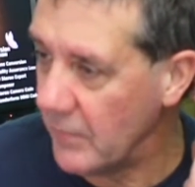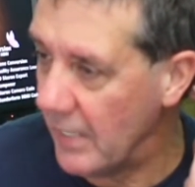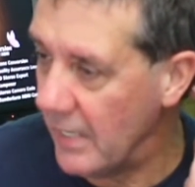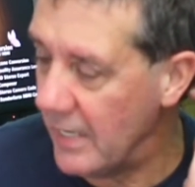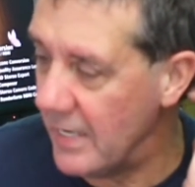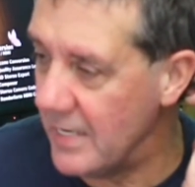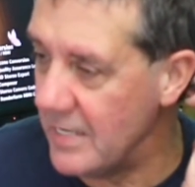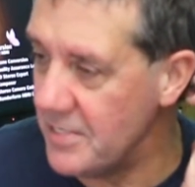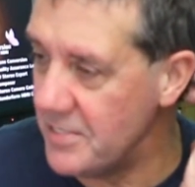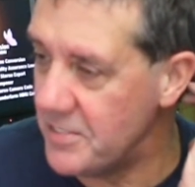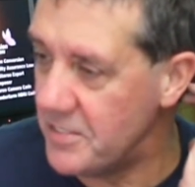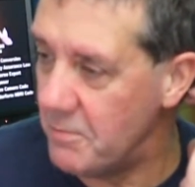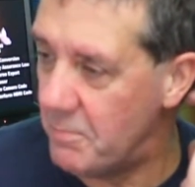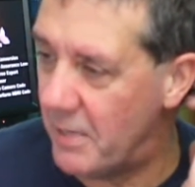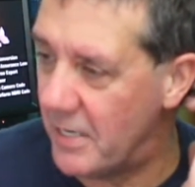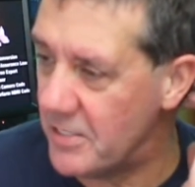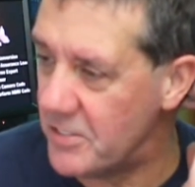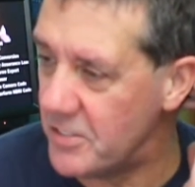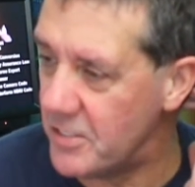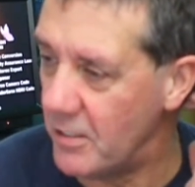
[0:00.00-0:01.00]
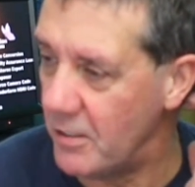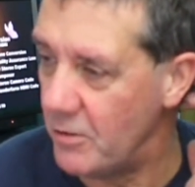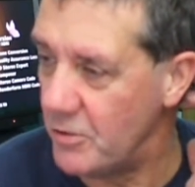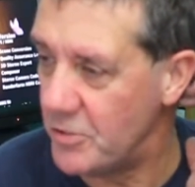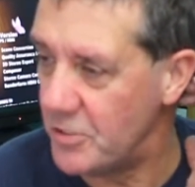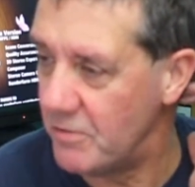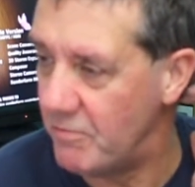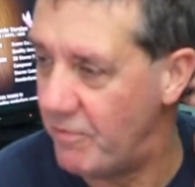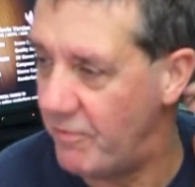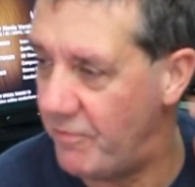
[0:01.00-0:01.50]
Is the best
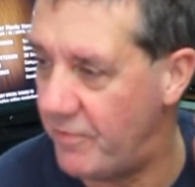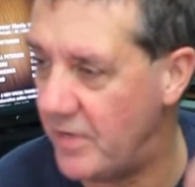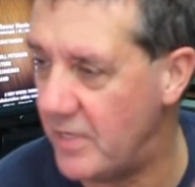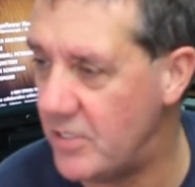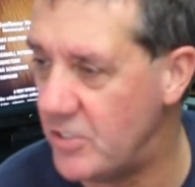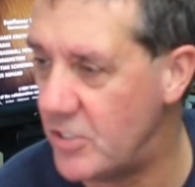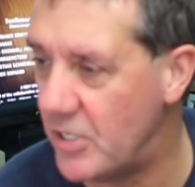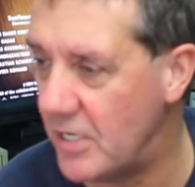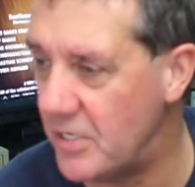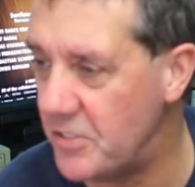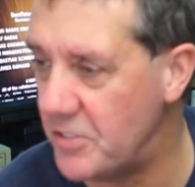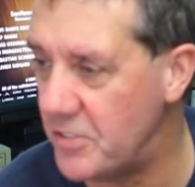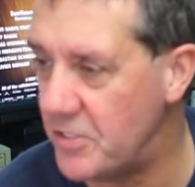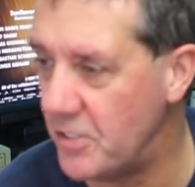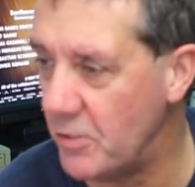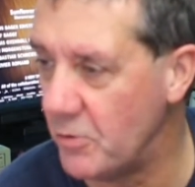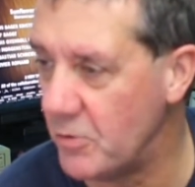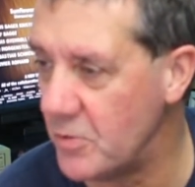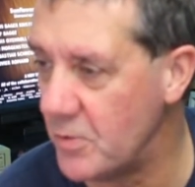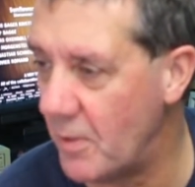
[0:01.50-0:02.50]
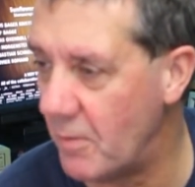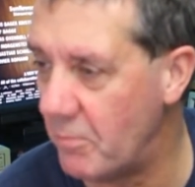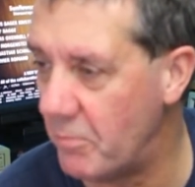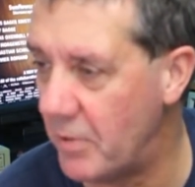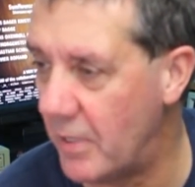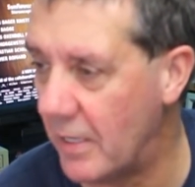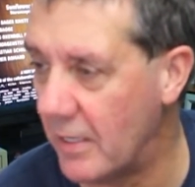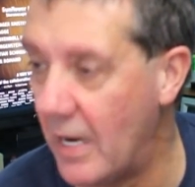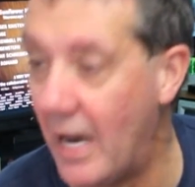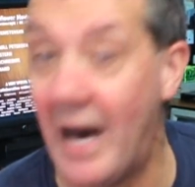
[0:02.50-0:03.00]
solution for VGA still to unplug?